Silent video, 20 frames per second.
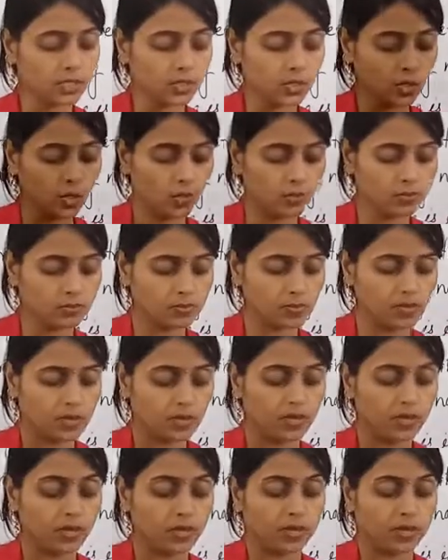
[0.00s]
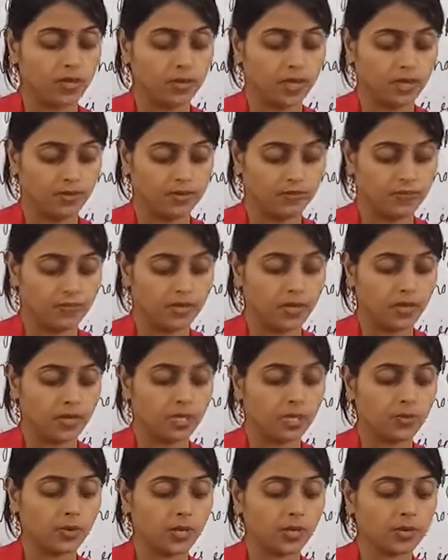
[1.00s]
Tom,
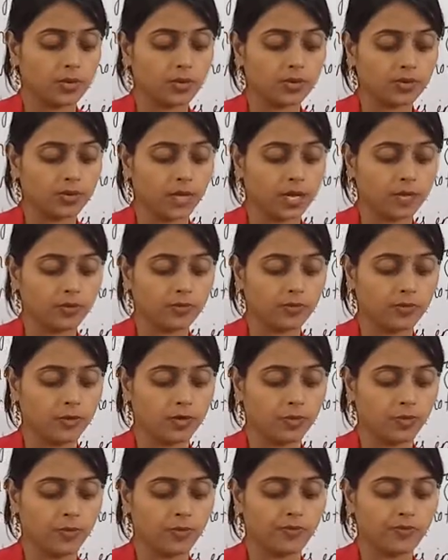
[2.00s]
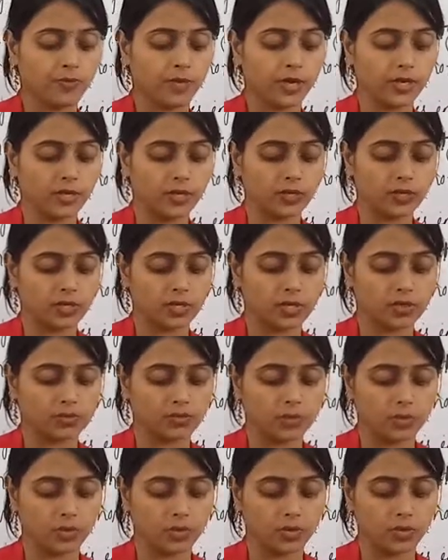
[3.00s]
if you are not careful, you will find out
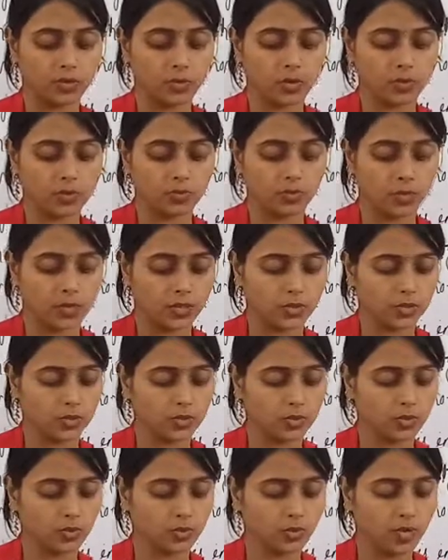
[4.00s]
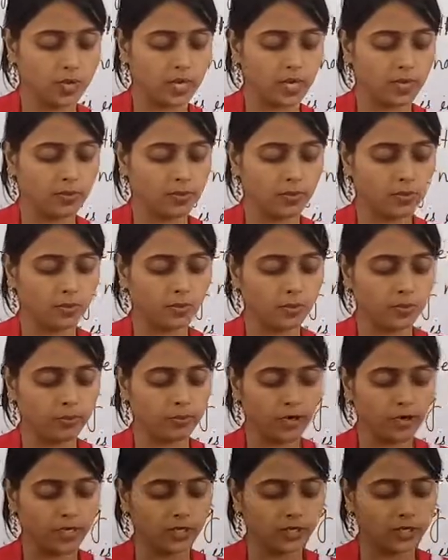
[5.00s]
something you don't want to know. I have a good
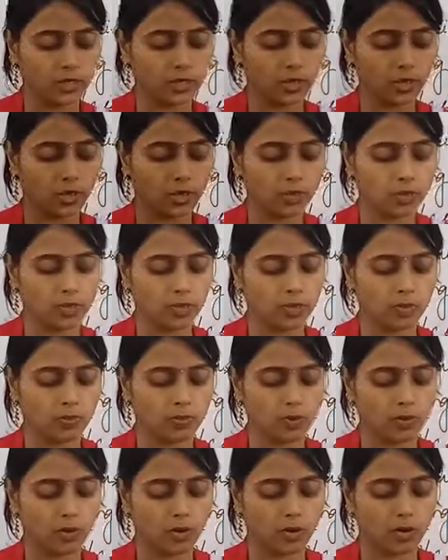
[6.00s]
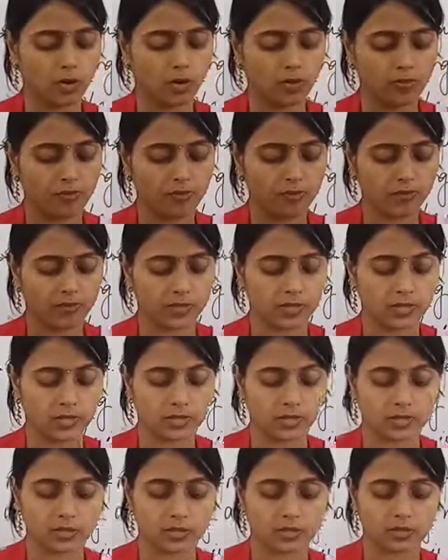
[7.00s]
mind to knock your block off for
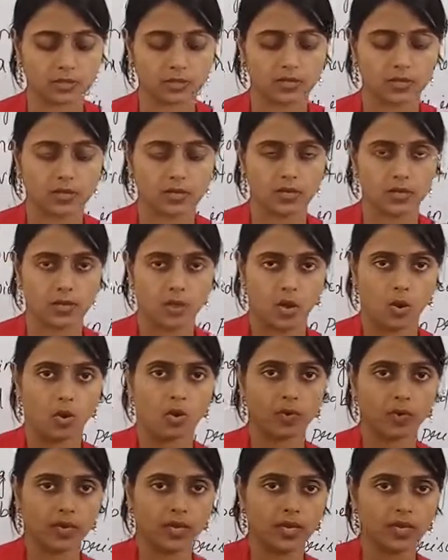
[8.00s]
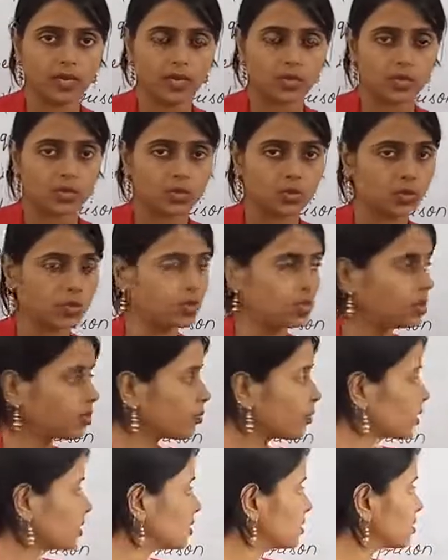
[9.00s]
this. Okay, so here
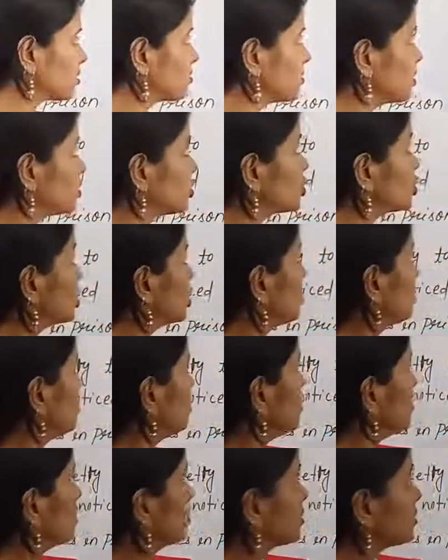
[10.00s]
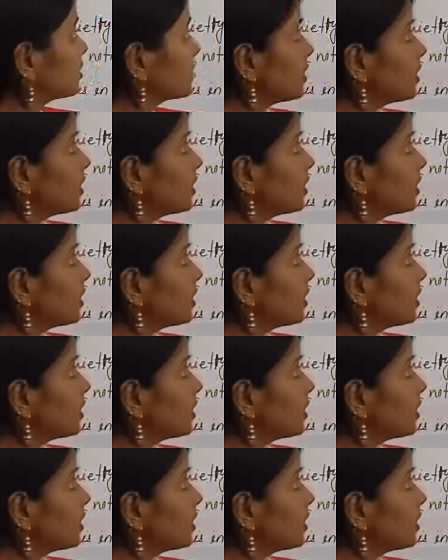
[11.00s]
what is mentioned?